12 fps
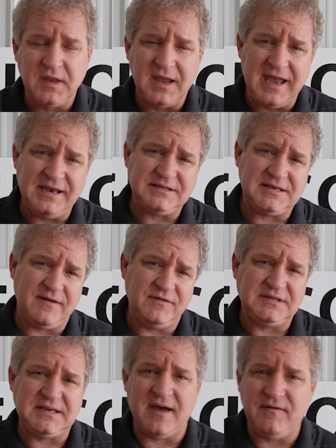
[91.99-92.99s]

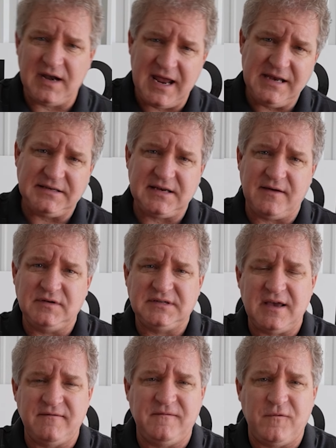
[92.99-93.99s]

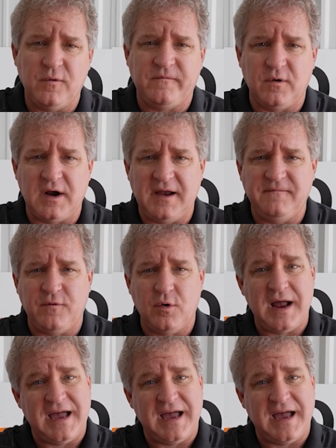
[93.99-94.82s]
877-877-4494.